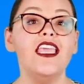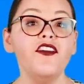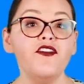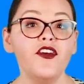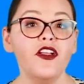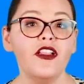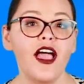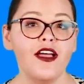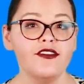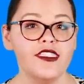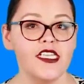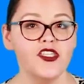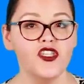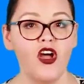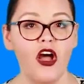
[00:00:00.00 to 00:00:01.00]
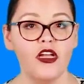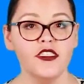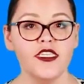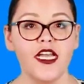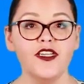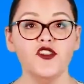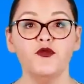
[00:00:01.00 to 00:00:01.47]
evil of such
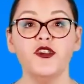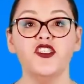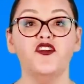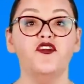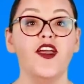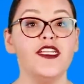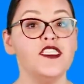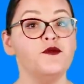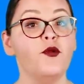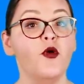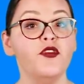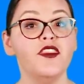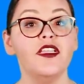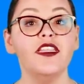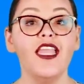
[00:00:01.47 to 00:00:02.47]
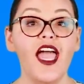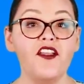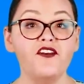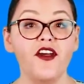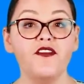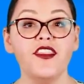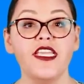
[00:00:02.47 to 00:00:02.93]
conduct, which affects both the
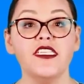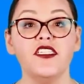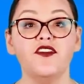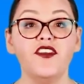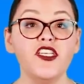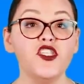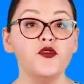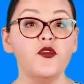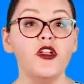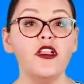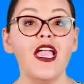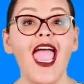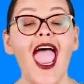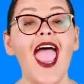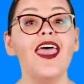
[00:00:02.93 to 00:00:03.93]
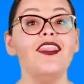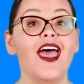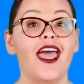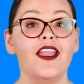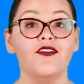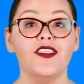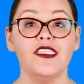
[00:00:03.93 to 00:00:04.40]
life of the individual and
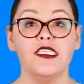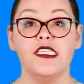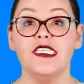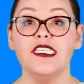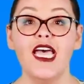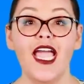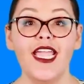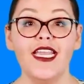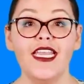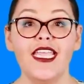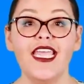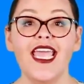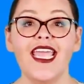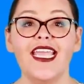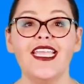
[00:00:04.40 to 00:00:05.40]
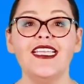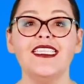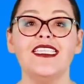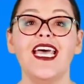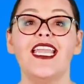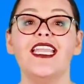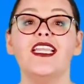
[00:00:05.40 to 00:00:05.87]
that of the society,
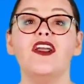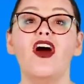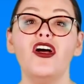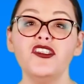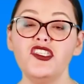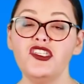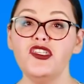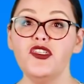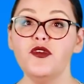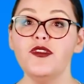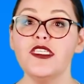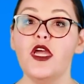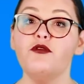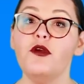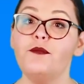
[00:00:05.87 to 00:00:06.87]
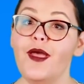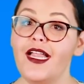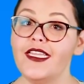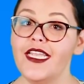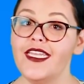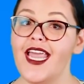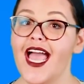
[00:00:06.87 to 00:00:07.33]
is that it constitutes a
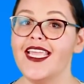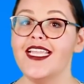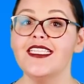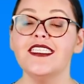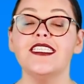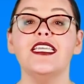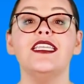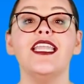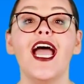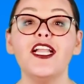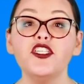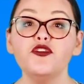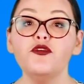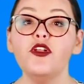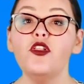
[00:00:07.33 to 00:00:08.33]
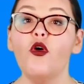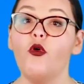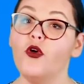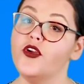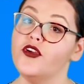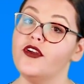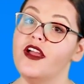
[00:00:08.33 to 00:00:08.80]
rebellion against the natural
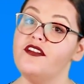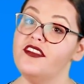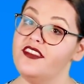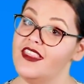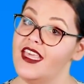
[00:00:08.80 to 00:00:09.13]
order of